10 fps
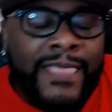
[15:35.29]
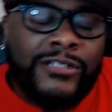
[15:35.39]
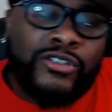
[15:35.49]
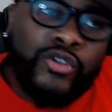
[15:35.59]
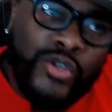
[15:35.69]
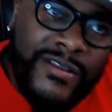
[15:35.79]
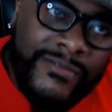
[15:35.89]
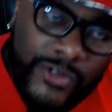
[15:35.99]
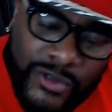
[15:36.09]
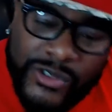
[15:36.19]
So June
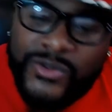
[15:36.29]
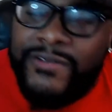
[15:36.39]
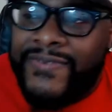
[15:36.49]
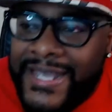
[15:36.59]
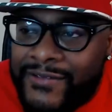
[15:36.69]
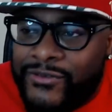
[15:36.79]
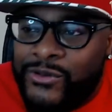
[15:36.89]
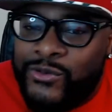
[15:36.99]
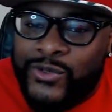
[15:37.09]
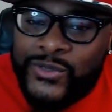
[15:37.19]
25th
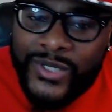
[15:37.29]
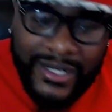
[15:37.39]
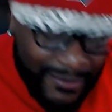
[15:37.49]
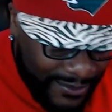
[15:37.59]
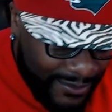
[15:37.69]
was one of them